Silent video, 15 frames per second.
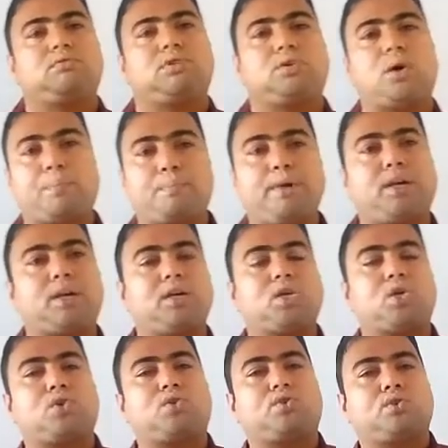topic,
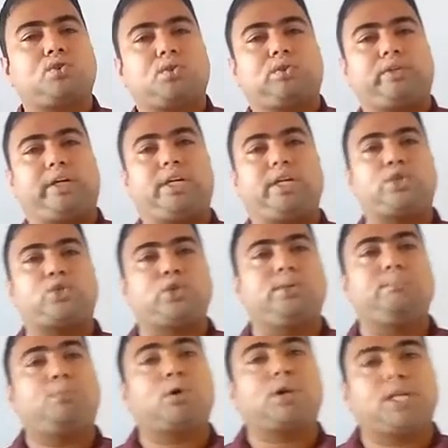that is
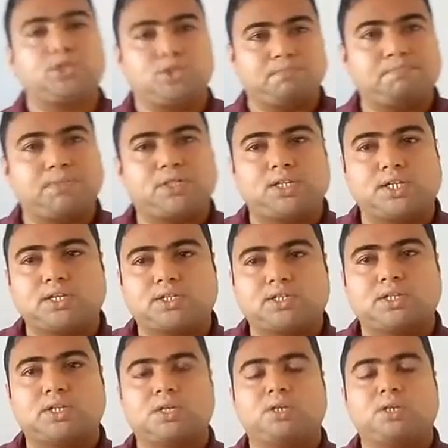importance of business,